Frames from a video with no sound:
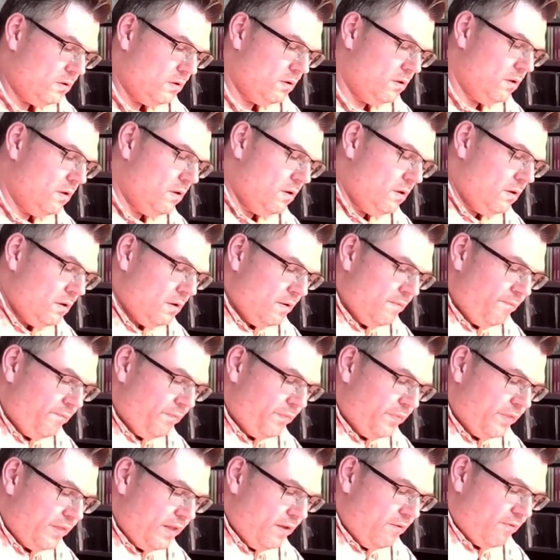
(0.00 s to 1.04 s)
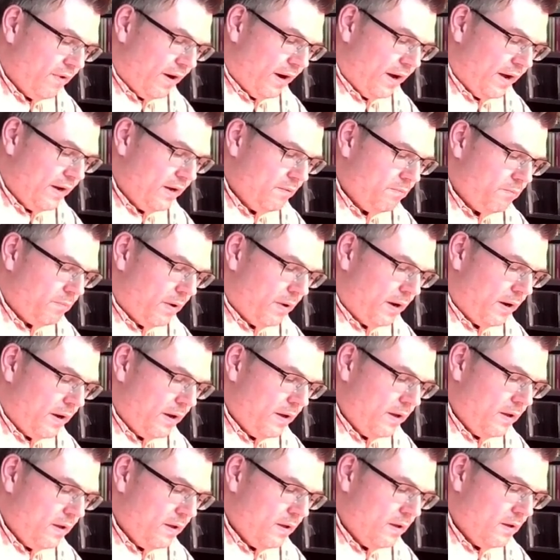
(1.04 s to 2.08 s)
yeah, divided
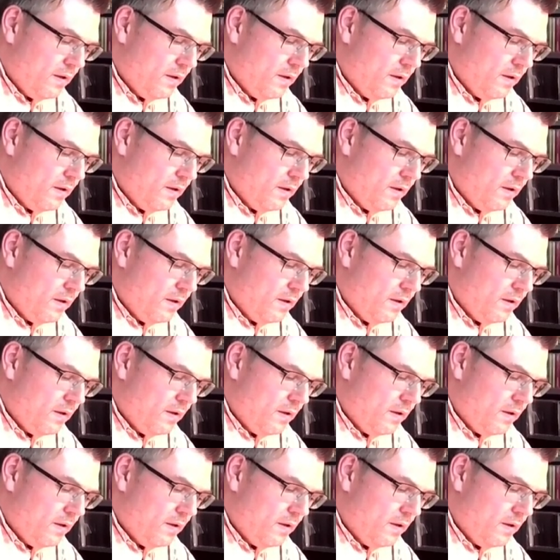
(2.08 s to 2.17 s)
by